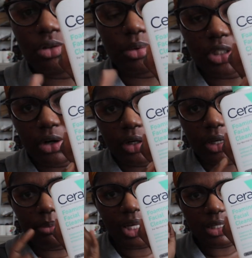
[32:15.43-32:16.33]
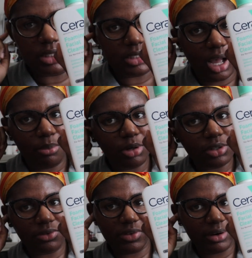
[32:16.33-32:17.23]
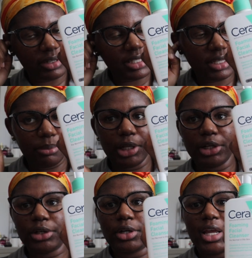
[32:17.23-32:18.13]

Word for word: to return it because it's almost very similar